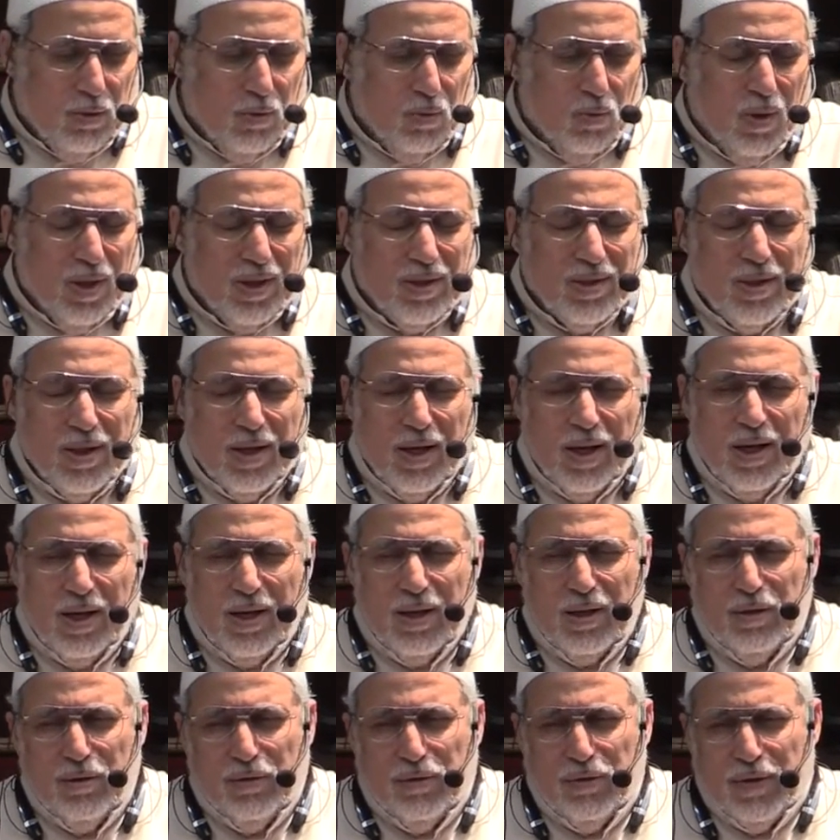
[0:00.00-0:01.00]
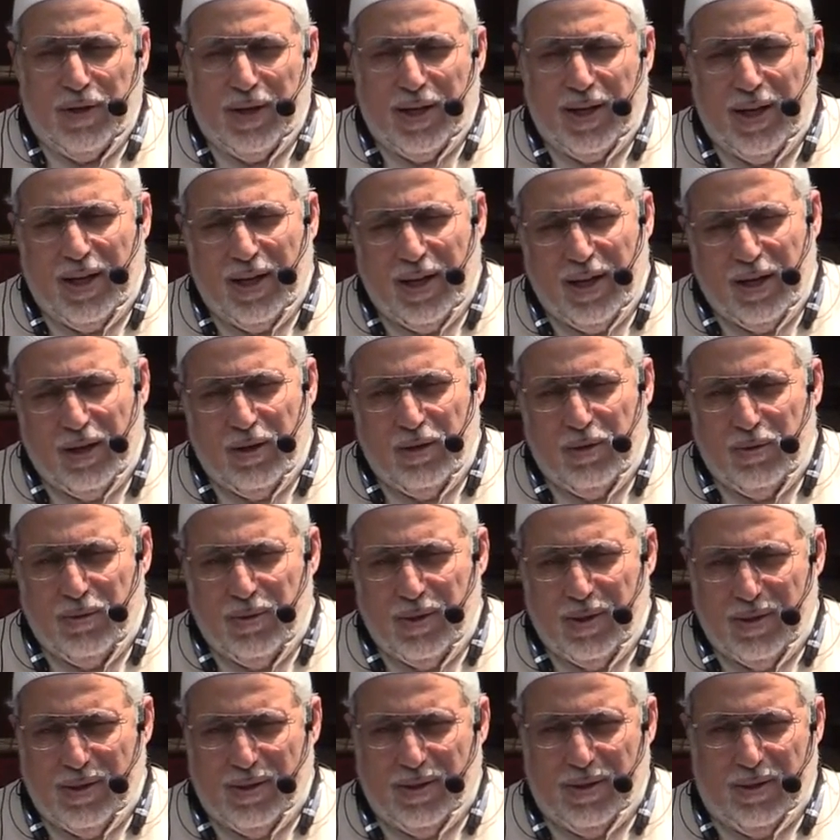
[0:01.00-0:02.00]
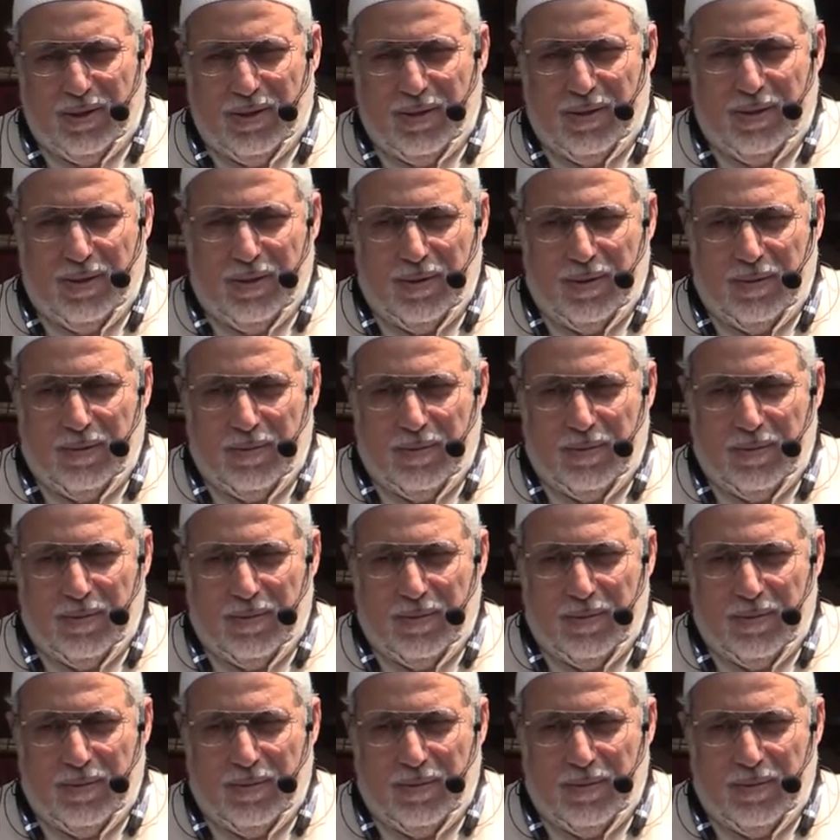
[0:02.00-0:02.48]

what kind of cow is it.